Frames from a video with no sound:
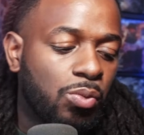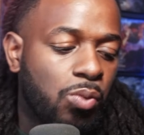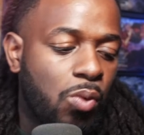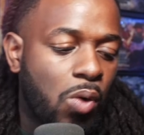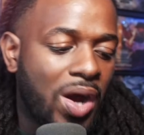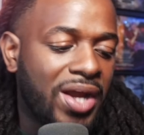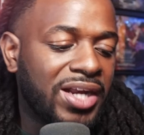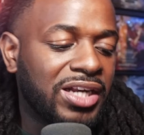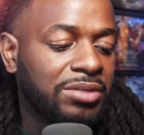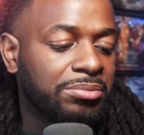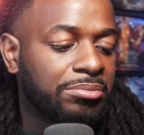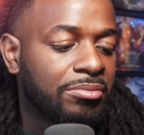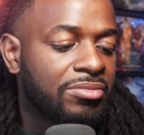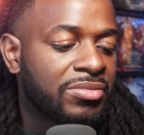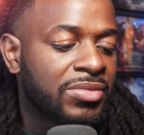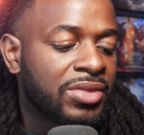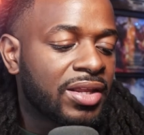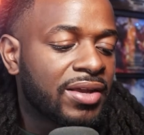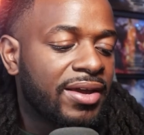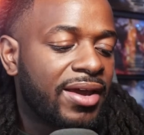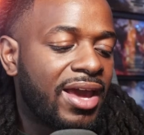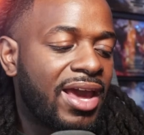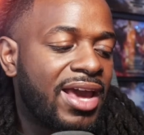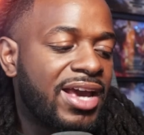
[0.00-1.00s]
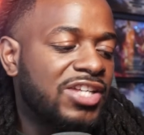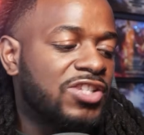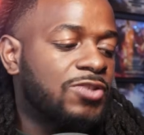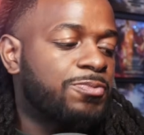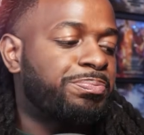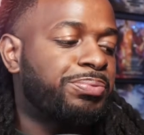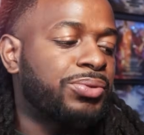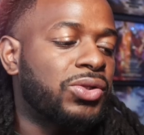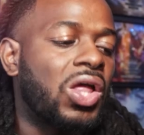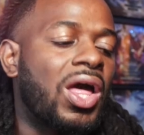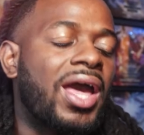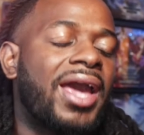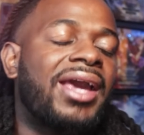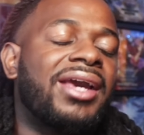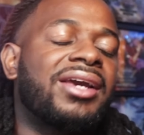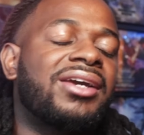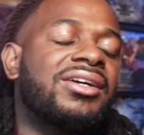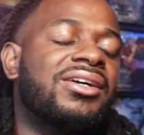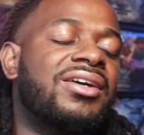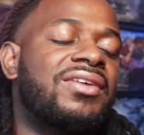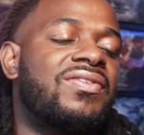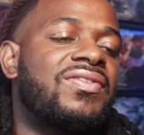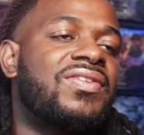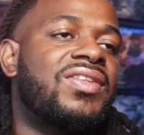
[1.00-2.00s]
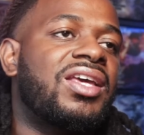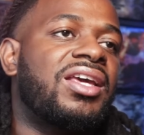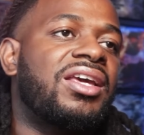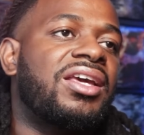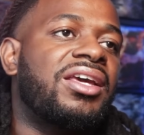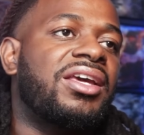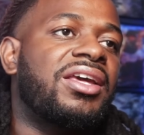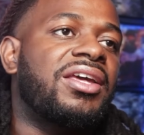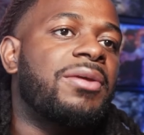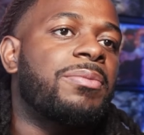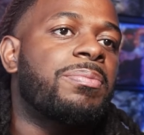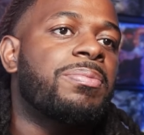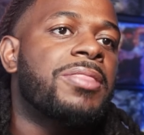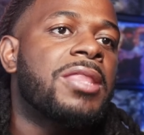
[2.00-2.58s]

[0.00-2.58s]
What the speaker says: One is playing the